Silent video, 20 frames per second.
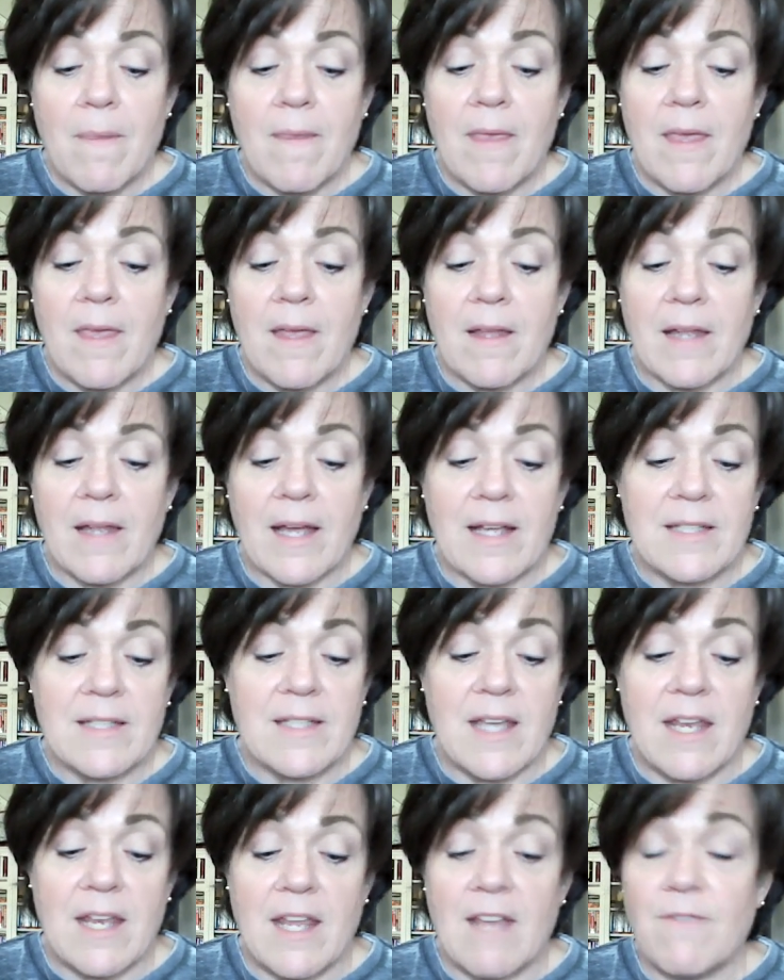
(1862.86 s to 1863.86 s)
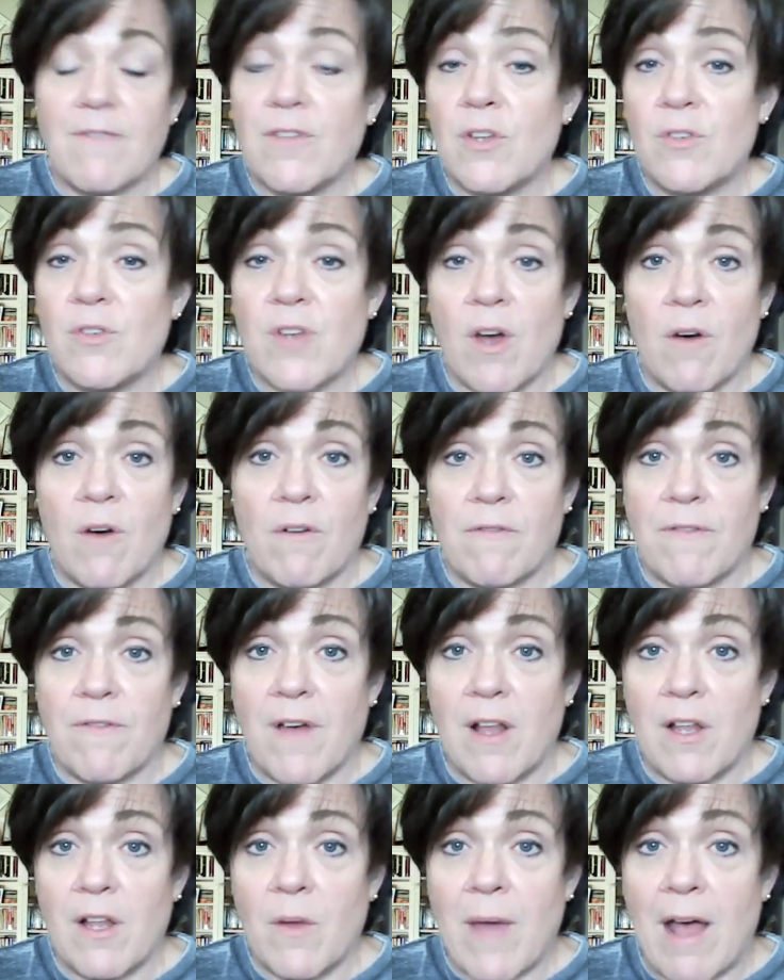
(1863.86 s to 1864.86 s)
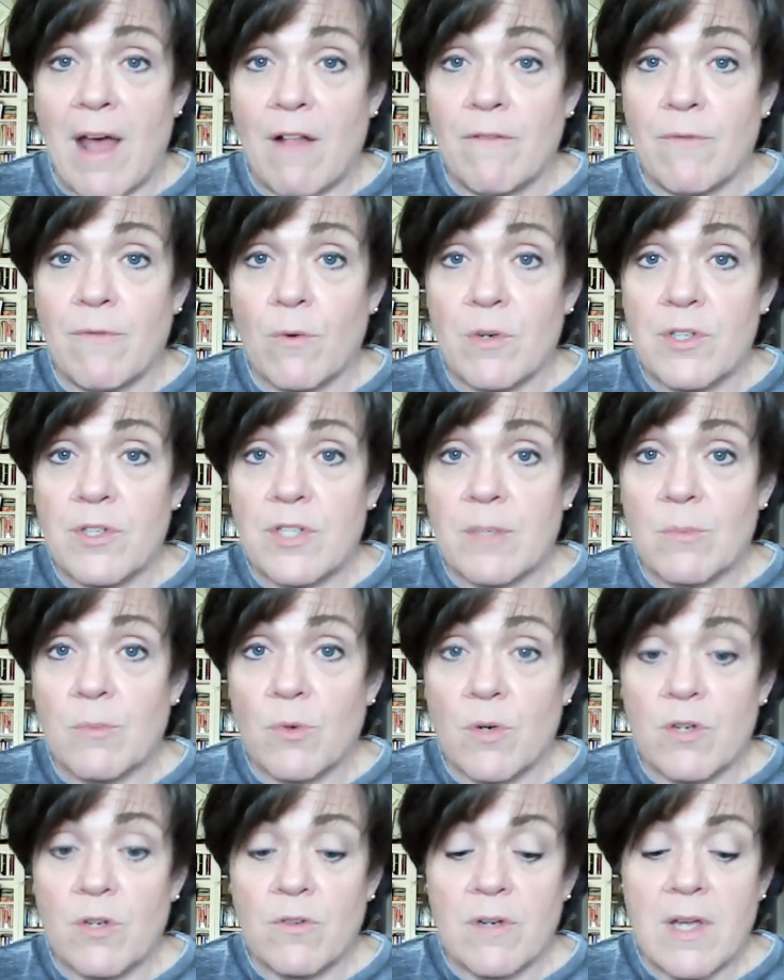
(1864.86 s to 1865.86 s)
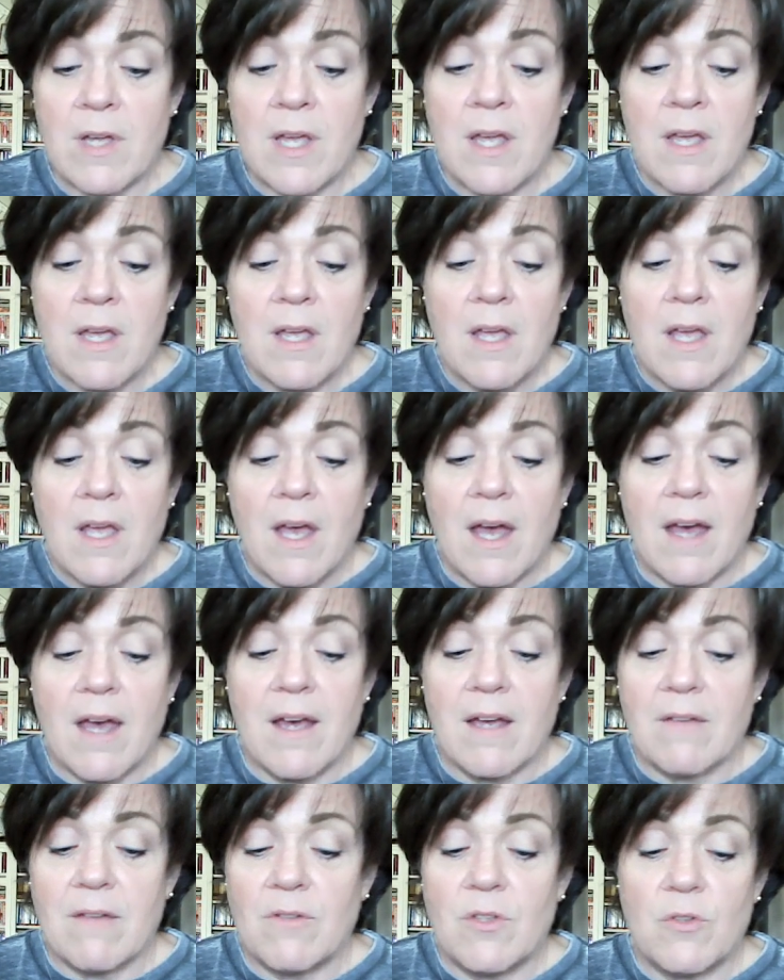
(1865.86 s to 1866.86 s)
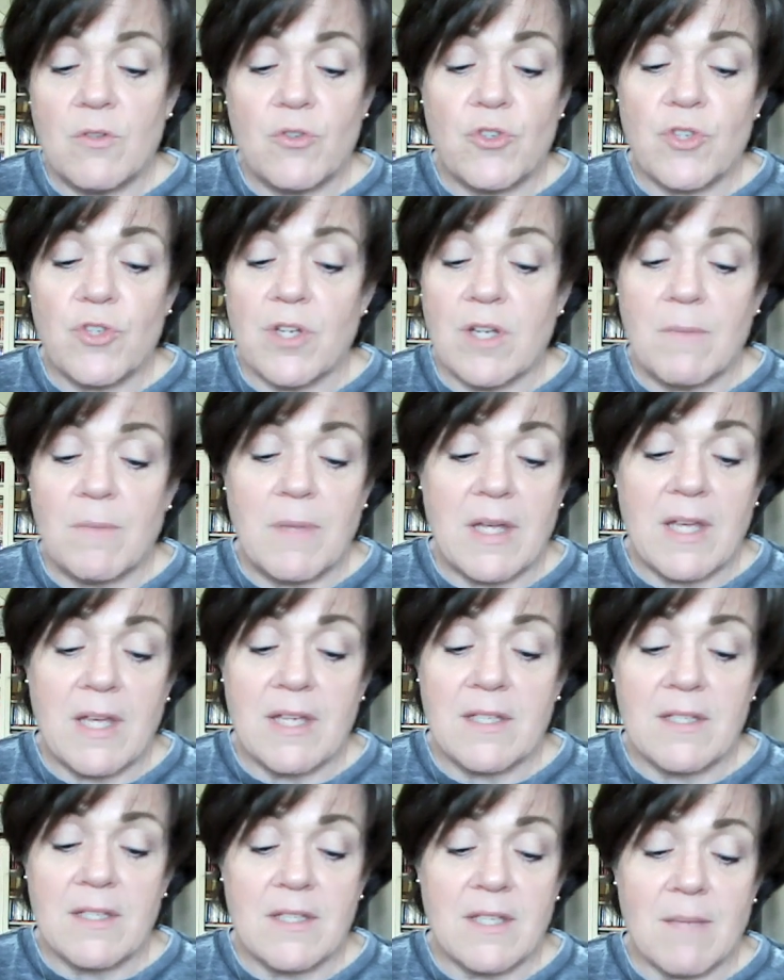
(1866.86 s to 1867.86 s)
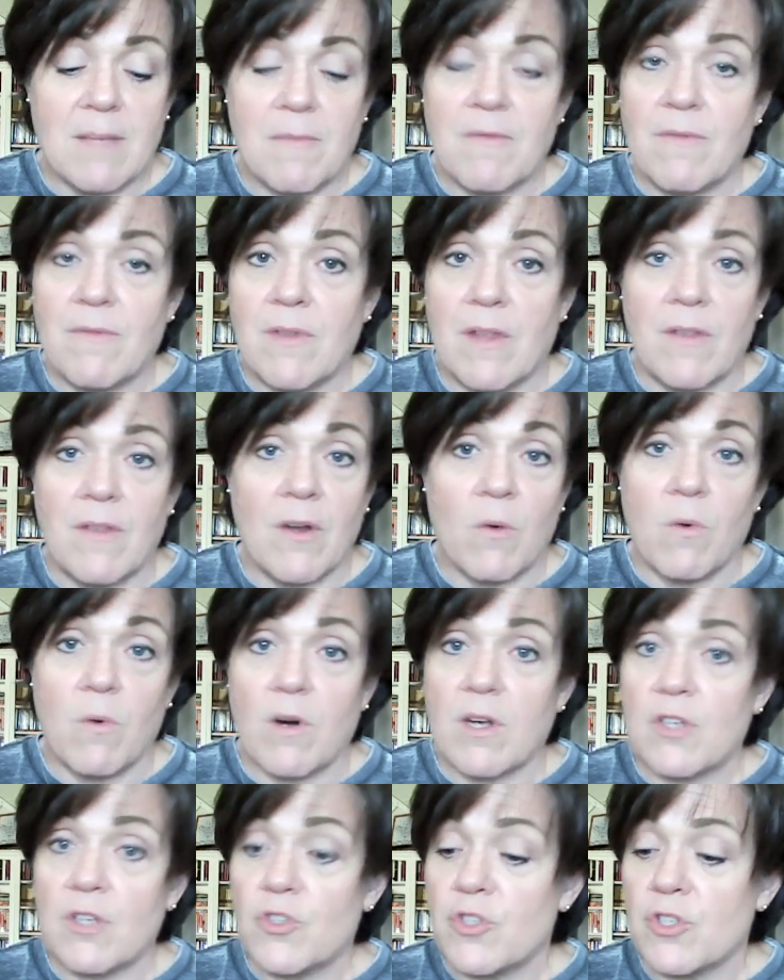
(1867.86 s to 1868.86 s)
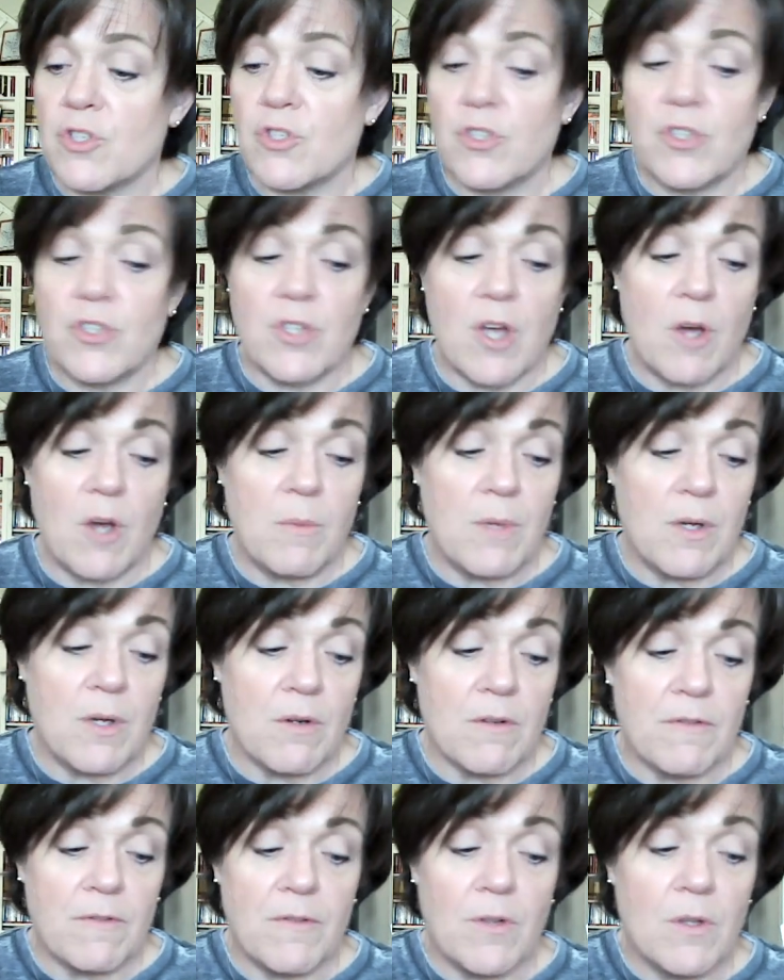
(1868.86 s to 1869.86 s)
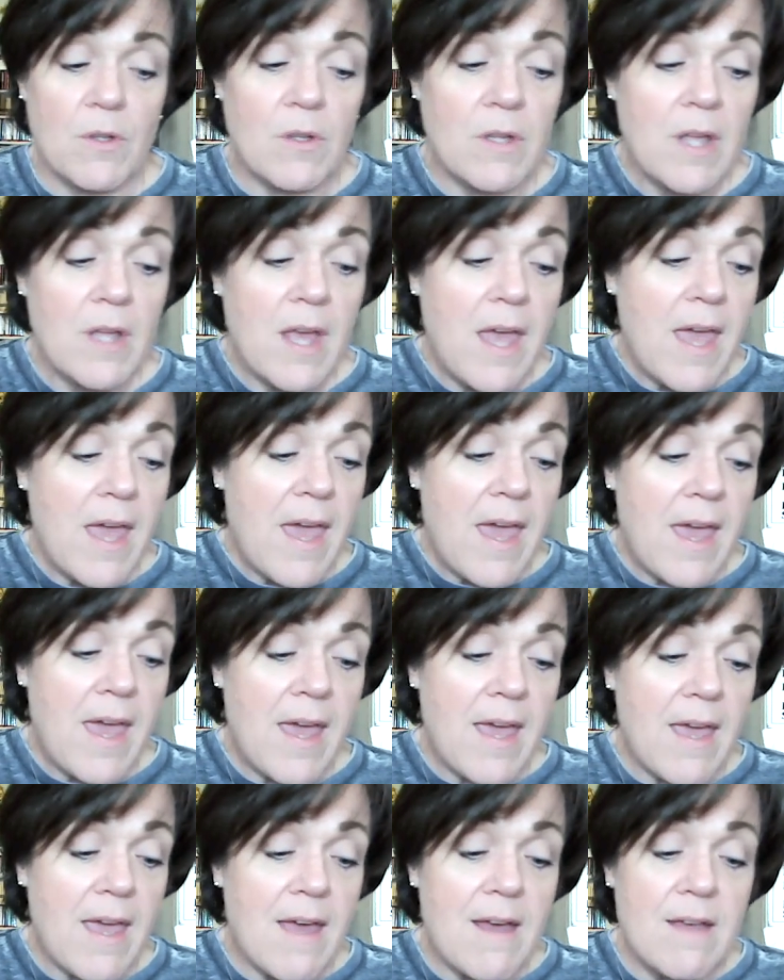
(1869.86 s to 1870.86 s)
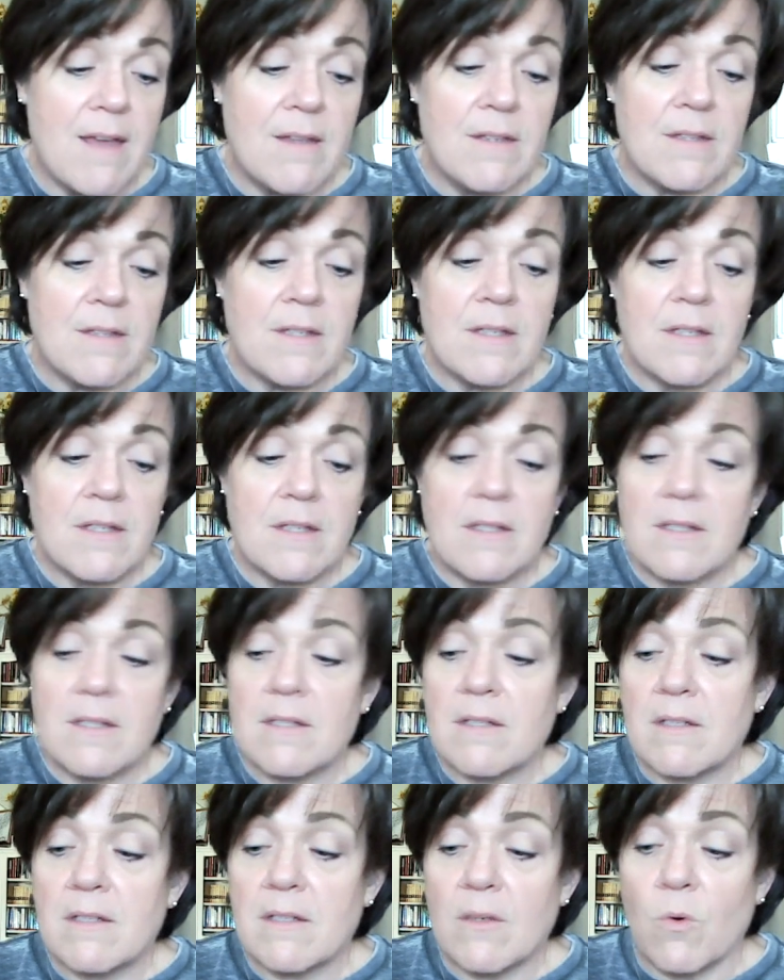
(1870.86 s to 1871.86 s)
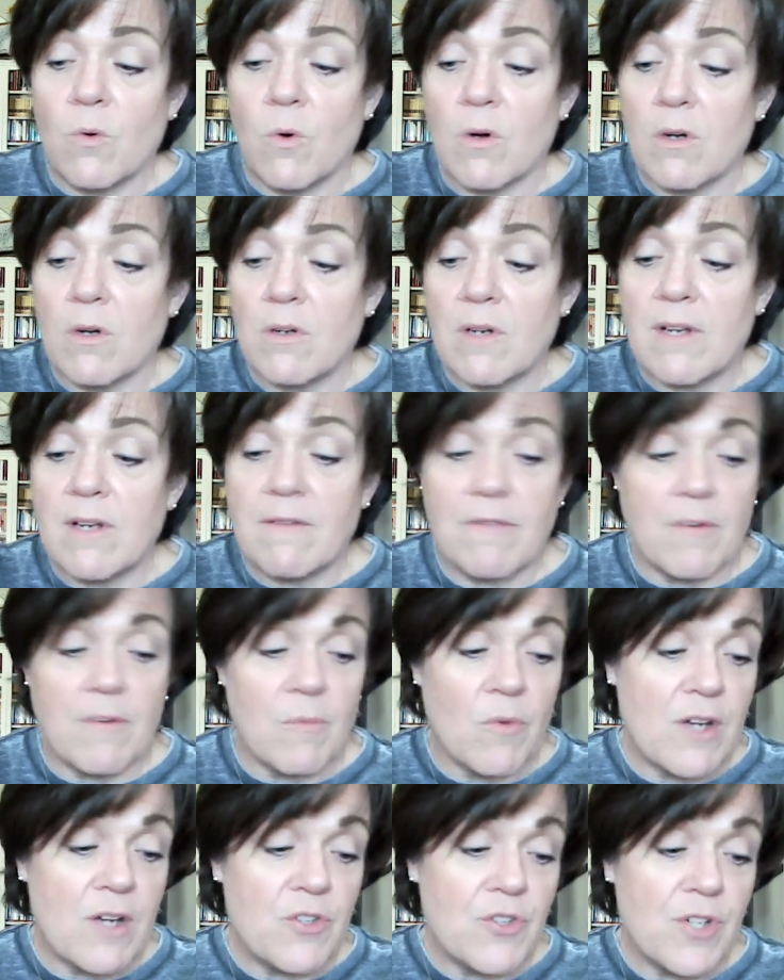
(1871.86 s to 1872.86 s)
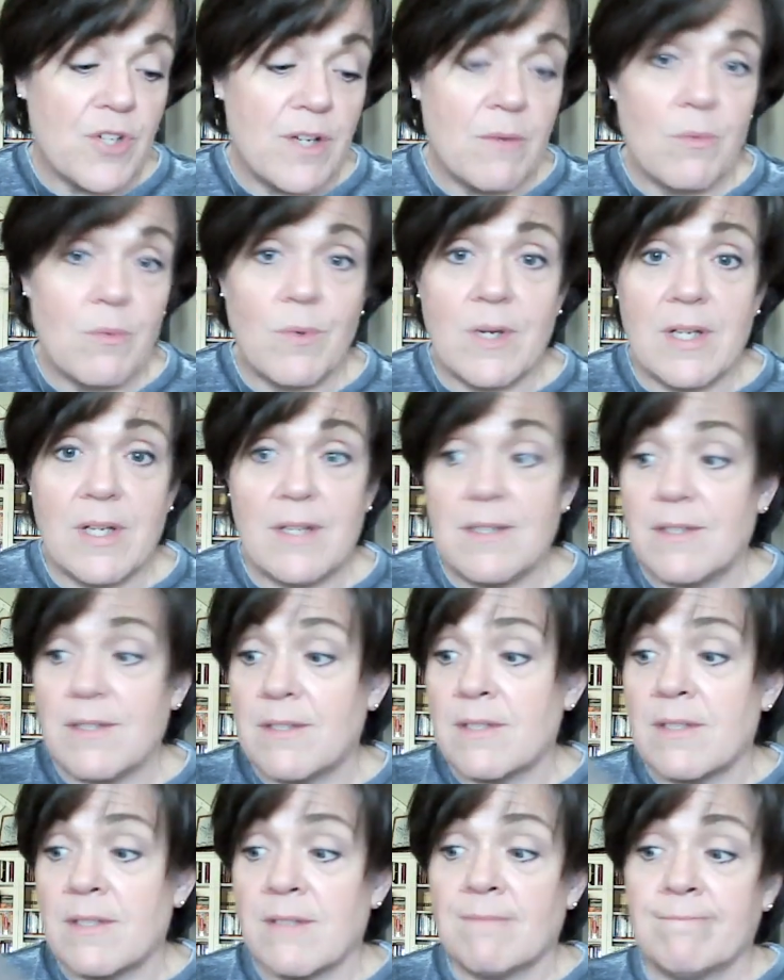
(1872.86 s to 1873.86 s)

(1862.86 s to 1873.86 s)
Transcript: like I said, if you don't follow Al Forrest Embroidery, you should, because some of their work is just so beautiful. And ordering from Russia was